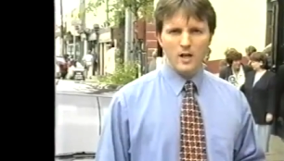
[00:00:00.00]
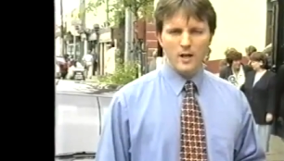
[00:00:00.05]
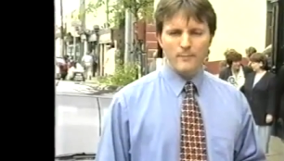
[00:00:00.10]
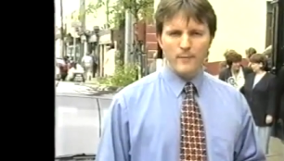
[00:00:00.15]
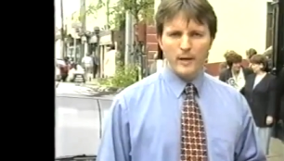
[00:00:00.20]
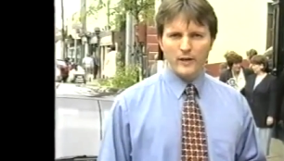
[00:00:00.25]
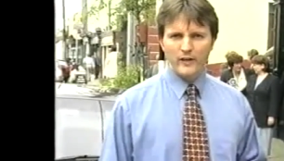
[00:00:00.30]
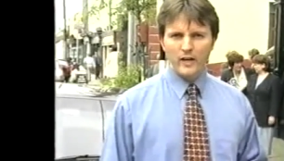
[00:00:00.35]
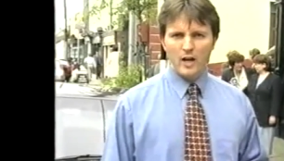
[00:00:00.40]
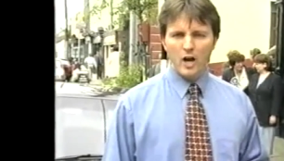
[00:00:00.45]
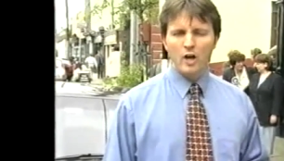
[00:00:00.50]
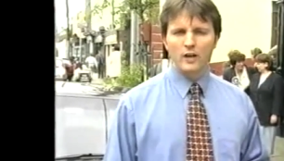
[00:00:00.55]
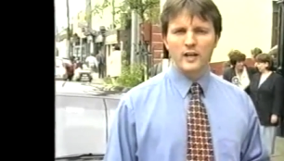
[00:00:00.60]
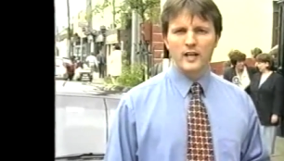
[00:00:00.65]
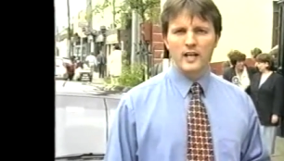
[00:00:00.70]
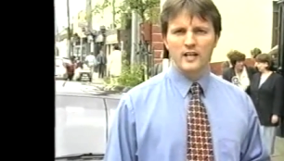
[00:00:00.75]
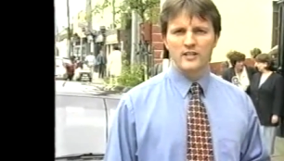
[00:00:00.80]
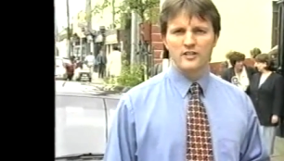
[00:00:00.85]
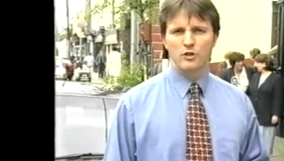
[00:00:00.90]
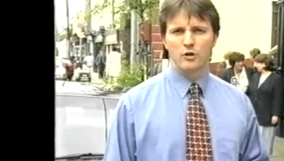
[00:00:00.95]
Mary Harney
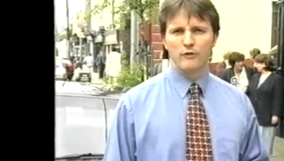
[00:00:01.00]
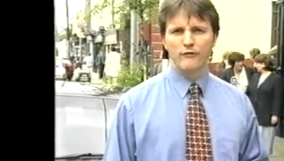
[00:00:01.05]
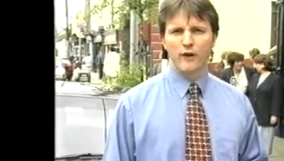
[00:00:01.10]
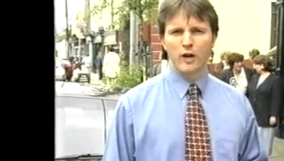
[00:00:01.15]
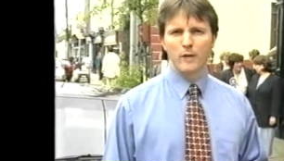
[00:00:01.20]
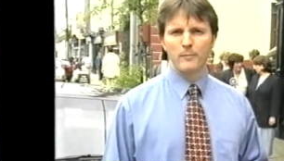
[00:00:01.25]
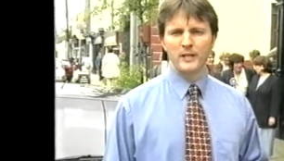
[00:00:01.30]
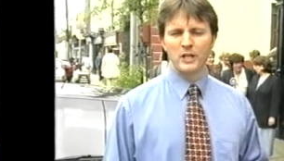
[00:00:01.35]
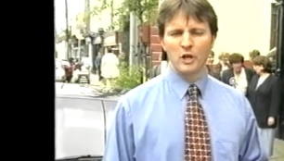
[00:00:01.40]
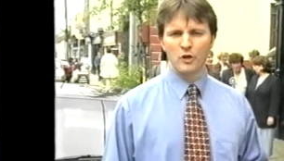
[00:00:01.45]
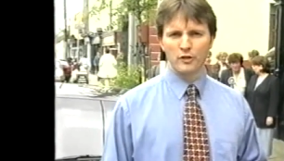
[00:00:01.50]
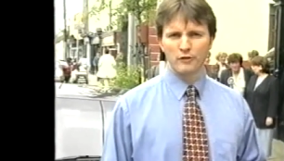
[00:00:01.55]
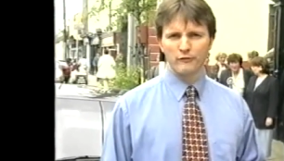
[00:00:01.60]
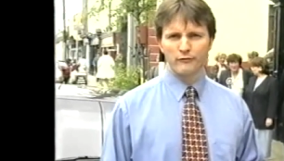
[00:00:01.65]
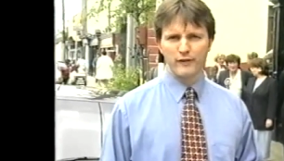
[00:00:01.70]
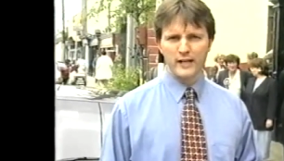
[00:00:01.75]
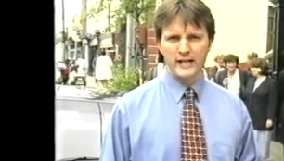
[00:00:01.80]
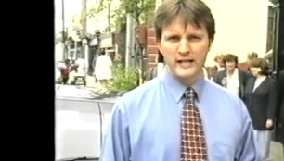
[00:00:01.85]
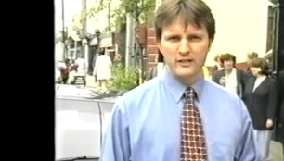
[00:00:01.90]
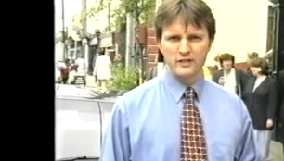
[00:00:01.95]
has so far been
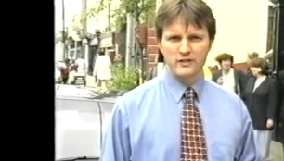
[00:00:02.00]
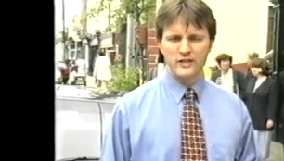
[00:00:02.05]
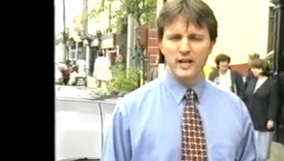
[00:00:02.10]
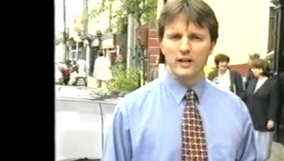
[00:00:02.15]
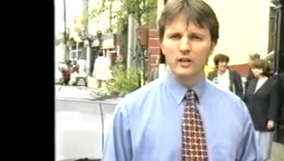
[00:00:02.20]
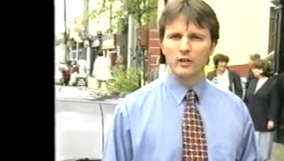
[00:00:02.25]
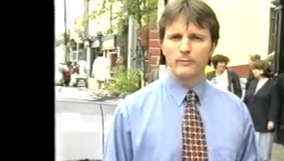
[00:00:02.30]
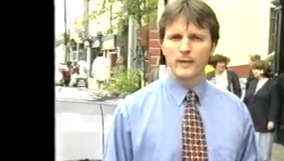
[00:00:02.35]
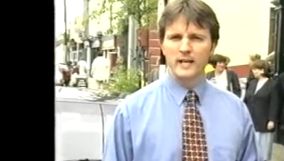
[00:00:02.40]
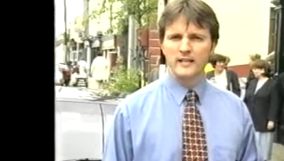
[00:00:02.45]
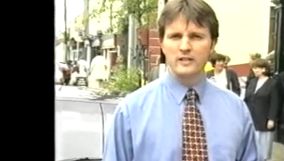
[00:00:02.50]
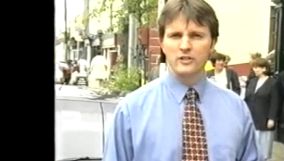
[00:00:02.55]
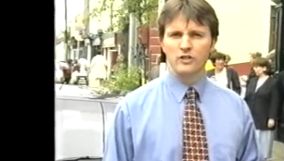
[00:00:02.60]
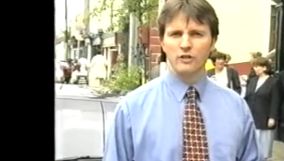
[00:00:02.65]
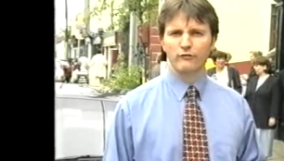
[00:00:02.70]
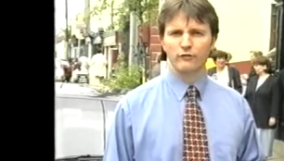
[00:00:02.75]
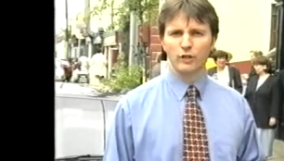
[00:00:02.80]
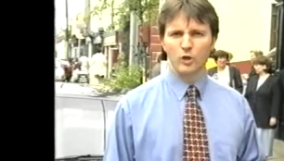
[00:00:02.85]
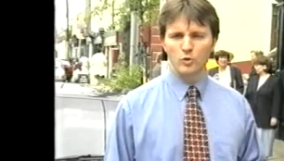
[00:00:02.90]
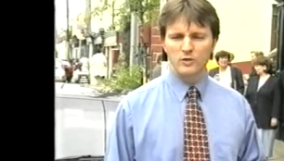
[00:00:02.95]
unafraid to take her message
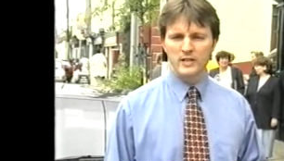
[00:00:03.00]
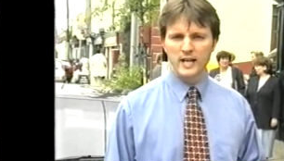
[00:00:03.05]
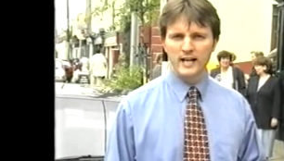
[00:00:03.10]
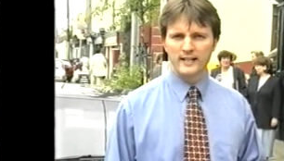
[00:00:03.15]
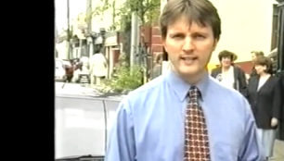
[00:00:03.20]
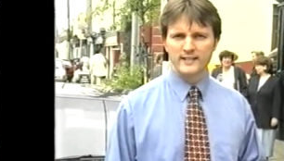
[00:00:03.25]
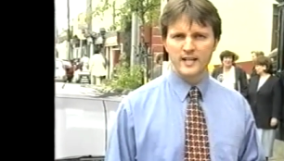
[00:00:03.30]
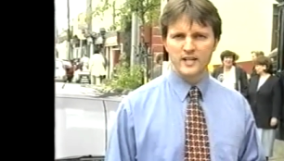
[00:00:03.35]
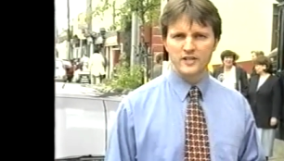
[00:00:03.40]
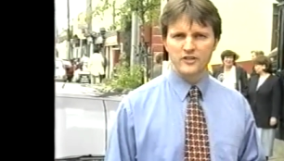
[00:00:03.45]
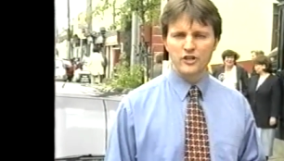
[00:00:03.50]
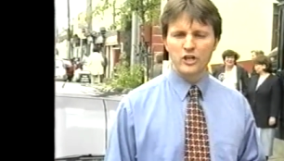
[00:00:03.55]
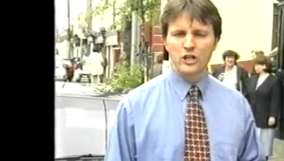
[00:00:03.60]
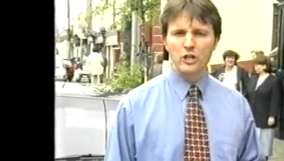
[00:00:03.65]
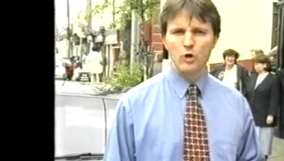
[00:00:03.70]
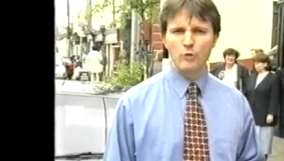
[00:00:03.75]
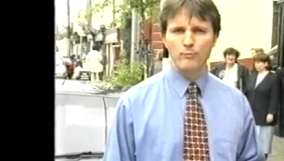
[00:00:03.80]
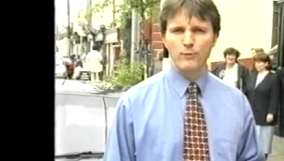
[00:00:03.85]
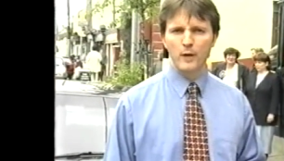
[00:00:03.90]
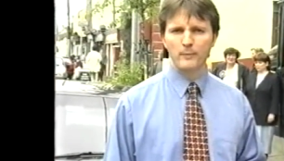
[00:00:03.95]
of low taxation and
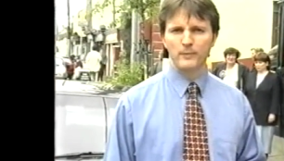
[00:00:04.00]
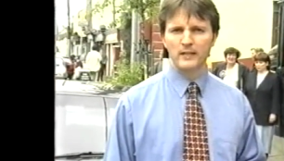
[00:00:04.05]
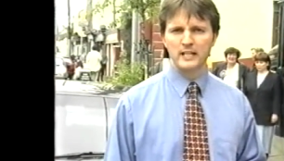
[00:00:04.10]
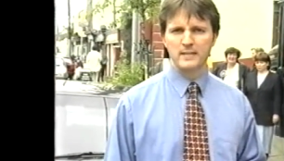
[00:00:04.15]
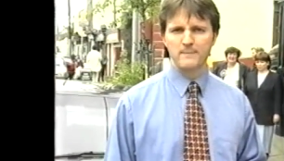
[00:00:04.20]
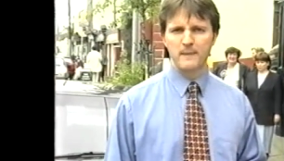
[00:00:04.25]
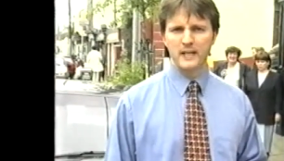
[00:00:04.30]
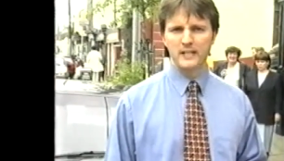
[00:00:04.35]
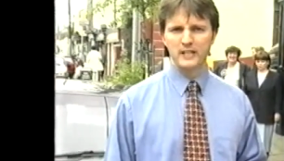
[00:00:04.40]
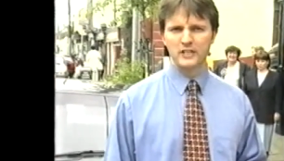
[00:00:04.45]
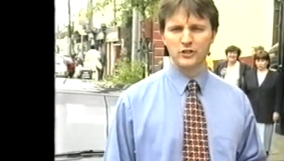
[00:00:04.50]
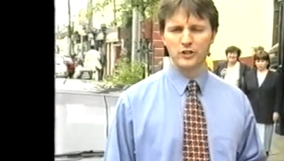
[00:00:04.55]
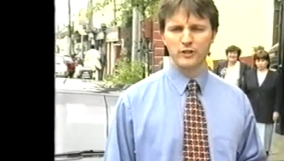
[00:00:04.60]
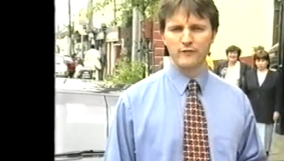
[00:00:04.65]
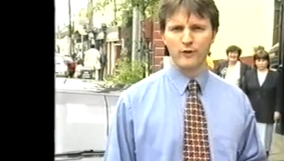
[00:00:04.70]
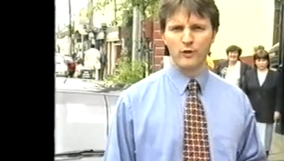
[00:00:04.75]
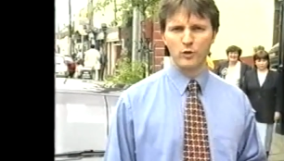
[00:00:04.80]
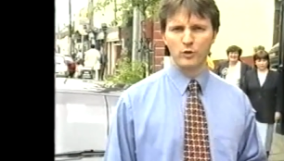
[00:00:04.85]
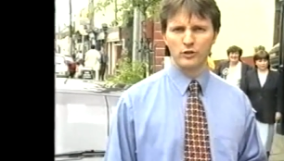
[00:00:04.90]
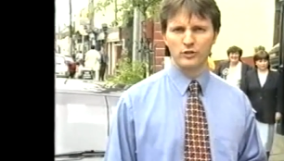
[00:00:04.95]
low public spending to the
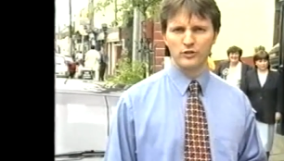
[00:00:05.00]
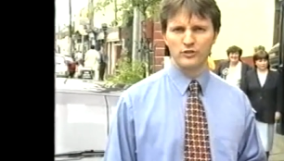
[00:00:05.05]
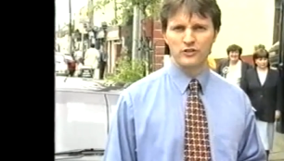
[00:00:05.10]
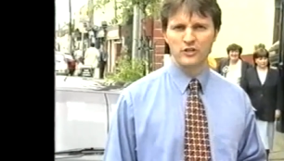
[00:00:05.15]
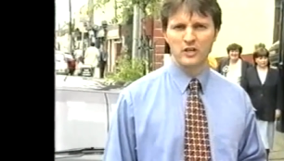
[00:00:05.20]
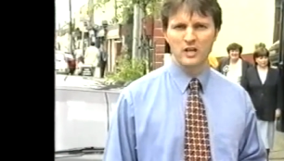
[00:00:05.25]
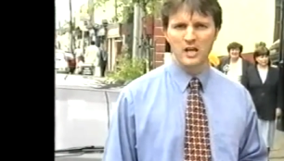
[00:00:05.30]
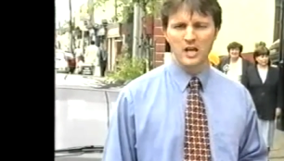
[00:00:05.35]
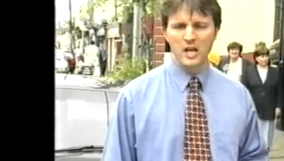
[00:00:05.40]
voters.